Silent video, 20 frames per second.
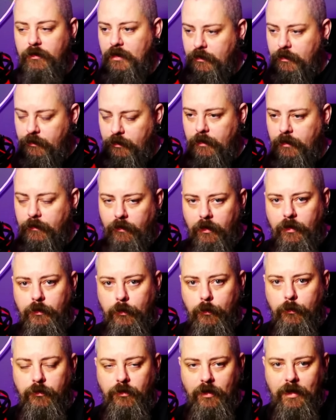easier if I
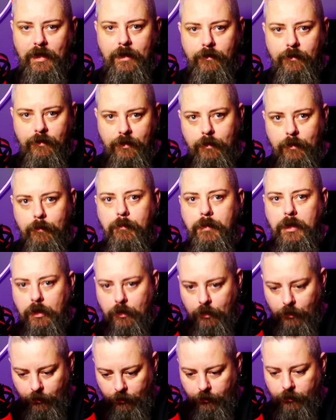don't say anything
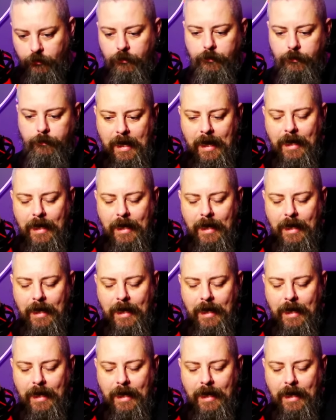because...